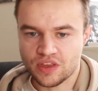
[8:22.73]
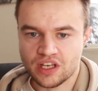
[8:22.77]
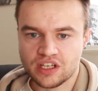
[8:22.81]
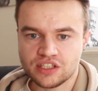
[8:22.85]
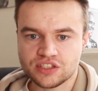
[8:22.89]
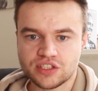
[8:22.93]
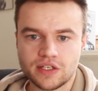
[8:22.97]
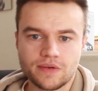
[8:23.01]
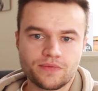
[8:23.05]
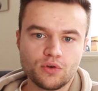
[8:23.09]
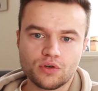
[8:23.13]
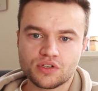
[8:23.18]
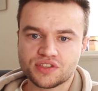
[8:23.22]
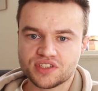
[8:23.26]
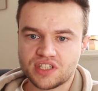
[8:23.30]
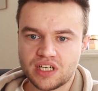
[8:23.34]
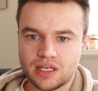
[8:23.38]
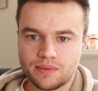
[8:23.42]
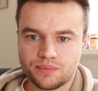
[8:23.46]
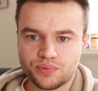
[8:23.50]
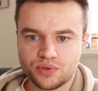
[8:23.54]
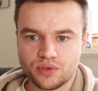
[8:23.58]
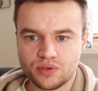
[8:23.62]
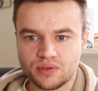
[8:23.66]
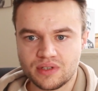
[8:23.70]
So for
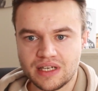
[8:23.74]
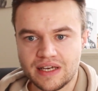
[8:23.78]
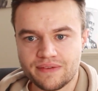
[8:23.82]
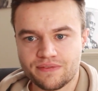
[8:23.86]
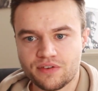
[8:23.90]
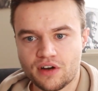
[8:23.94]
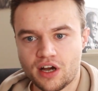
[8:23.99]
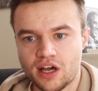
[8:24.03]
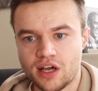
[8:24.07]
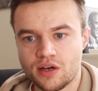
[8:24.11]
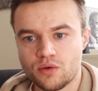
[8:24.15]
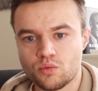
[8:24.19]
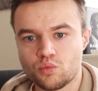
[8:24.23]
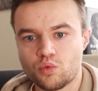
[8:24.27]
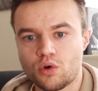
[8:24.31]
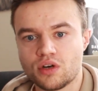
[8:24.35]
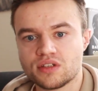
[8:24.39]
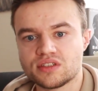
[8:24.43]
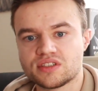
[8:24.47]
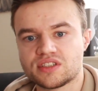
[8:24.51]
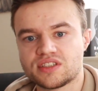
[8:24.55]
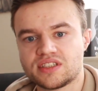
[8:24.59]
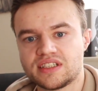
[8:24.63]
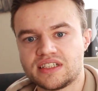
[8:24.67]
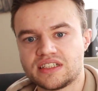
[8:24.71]
example, if I
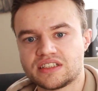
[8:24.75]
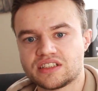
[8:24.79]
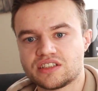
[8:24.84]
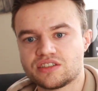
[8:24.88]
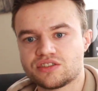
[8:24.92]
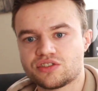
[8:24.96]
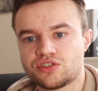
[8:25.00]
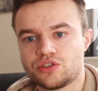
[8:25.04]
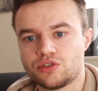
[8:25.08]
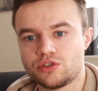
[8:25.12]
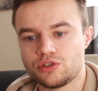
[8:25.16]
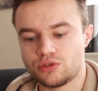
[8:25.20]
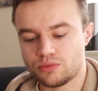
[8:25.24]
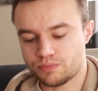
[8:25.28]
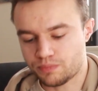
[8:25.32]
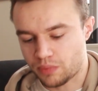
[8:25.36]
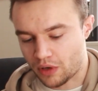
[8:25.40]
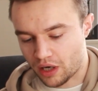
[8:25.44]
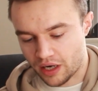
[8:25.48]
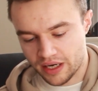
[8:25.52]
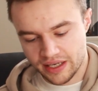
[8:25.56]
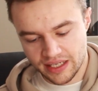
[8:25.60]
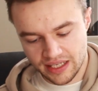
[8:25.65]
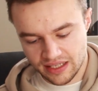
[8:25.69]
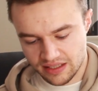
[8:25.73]
wanted to
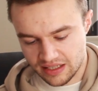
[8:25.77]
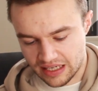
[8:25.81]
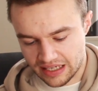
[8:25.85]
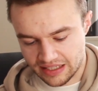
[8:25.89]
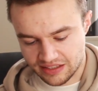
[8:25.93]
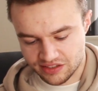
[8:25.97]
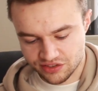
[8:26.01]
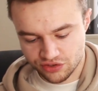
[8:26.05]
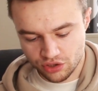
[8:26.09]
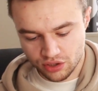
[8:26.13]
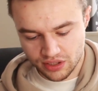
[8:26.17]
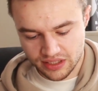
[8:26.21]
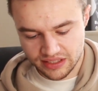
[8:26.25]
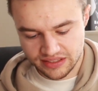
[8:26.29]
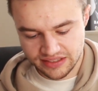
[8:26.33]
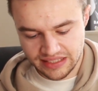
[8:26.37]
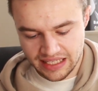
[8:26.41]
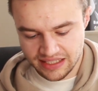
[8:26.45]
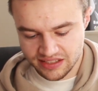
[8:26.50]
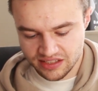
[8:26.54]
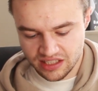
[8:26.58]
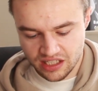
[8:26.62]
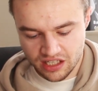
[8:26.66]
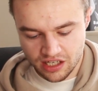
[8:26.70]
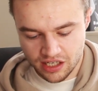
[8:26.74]
buy a stock in
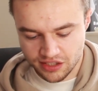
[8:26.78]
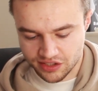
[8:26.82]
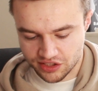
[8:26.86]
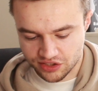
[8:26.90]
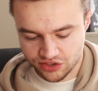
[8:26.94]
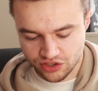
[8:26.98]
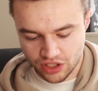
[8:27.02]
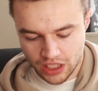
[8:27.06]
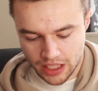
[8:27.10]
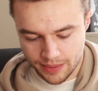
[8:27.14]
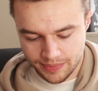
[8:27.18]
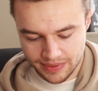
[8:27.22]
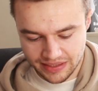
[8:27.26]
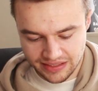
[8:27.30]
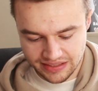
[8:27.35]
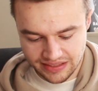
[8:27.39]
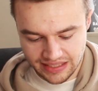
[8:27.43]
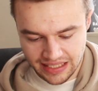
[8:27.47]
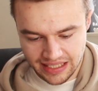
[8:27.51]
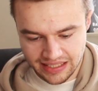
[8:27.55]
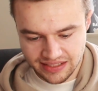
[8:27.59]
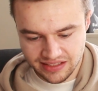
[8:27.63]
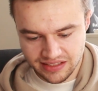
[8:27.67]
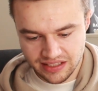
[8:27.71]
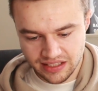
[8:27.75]
Tesla, I just type in
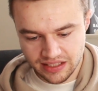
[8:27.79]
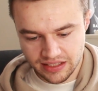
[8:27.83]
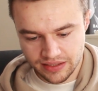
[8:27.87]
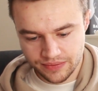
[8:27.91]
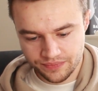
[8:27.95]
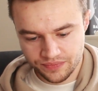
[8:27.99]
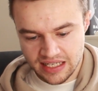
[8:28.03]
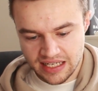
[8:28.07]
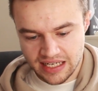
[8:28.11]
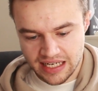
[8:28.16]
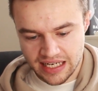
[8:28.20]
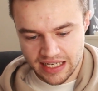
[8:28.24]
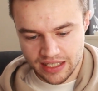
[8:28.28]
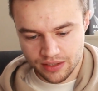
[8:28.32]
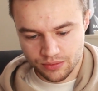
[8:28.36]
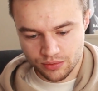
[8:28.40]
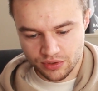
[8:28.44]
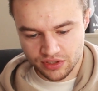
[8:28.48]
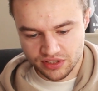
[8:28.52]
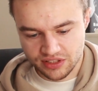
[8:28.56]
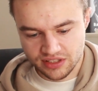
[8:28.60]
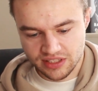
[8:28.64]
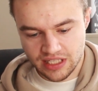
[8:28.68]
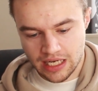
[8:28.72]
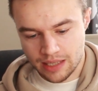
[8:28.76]
Tesla and it
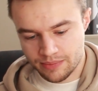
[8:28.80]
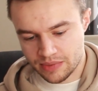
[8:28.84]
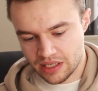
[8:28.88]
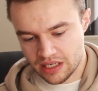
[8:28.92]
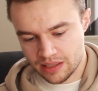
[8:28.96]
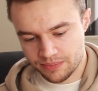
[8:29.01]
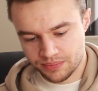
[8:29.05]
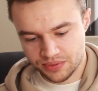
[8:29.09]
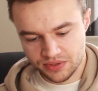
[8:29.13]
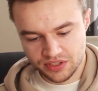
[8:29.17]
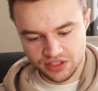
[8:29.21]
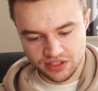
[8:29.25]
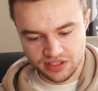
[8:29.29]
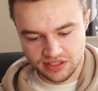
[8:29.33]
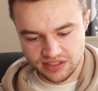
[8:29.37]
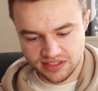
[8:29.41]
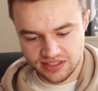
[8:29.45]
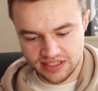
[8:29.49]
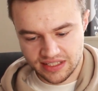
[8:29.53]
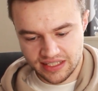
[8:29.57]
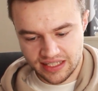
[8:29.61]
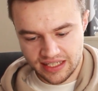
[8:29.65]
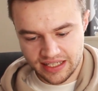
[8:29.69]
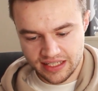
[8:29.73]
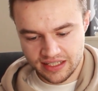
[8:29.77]
would come up. You can
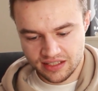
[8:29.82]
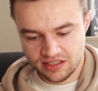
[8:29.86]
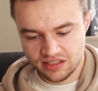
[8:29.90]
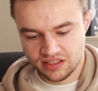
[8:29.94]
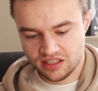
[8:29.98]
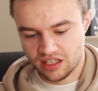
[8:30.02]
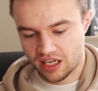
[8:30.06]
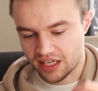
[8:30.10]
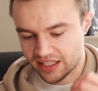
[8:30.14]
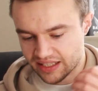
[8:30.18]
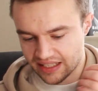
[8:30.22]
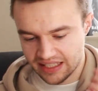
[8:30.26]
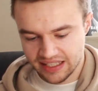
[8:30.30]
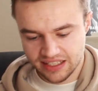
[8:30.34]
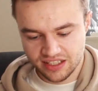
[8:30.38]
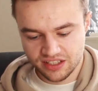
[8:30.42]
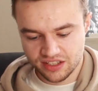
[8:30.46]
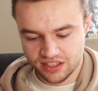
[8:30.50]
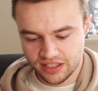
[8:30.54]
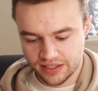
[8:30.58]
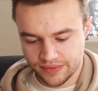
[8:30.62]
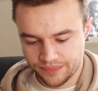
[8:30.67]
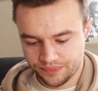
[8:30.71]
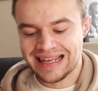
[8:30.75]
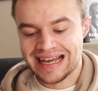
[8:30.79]
see here, I click on
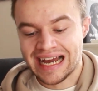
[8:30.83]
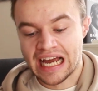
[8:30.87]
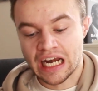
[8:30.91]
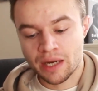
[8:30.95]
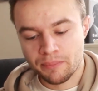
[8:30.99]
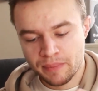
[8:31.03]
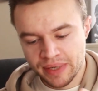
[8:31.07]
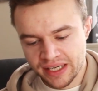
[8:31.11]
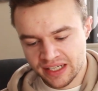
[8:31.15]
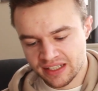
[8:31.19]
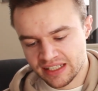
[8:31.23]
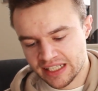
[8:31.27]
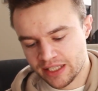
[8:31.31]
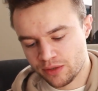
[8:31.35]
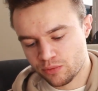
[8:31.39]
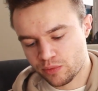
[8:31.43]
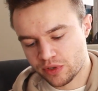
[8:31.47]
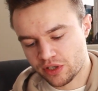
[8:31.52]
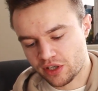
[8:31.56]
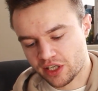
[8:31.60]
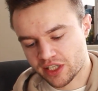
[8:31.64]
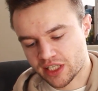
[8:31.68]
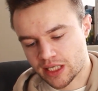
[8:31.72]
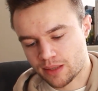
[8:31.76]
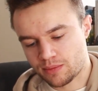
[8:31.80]
it, and immediately
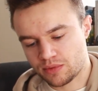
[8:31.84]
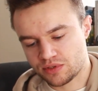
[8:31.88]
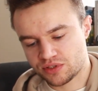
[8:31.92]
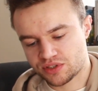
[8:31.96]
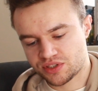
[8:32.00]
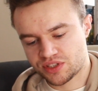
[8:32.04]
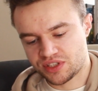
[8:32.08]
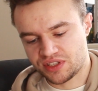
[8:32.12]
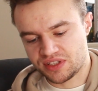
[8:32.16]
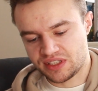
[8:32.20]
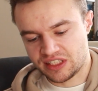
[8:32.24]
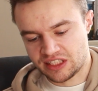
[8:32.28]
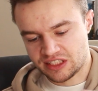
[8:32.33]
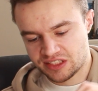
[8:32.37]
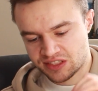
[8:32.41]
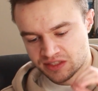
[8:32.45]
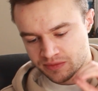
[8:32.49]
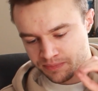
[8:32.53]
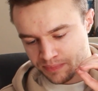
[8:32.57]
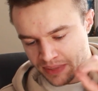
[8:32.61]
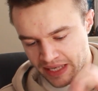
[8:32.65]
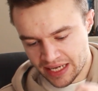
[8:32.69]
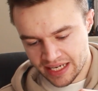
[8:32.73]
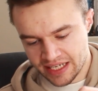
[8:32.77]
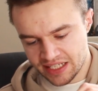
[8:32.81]
when I come onto this
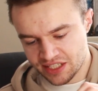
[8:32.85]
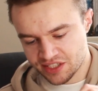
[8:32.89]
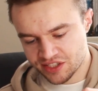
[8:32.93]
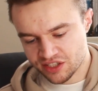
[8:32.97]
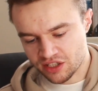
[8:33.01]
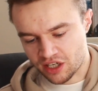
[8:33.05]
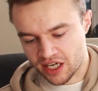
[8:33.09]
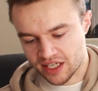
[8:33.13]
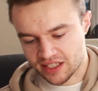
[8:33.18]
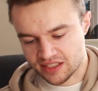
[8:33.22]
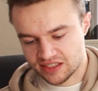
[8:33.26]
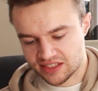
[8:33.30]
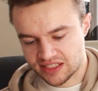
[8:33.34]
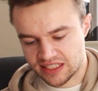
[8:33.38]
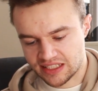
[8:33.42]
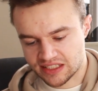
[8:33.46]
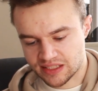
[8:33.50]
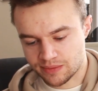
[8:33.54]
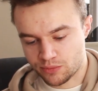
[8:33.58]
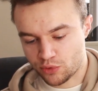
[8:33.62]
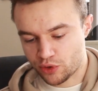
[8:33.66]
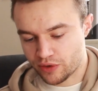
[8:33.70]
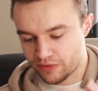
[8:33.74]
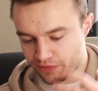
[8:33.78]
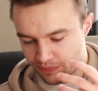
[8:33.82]
page, I can see
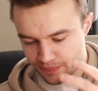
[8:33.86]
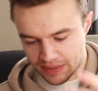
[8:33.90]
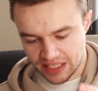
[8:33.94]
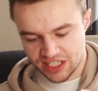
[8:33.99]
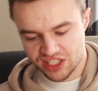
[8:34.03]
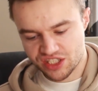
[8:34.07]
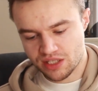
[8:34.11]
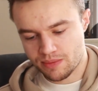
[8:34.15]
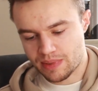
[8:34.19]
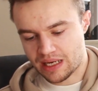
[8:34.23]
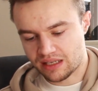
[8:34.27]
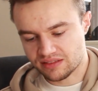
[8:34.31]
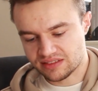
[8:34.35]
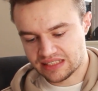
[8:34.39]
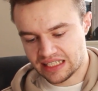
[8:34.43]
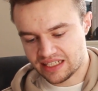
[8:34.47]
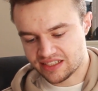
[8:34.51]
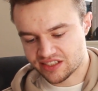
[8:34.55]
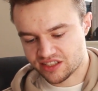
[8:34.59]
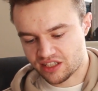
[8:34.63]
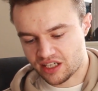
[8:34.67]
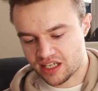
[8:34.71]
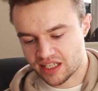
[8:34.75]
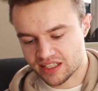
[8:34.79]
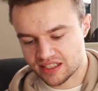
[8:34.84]
some more information about Tesla.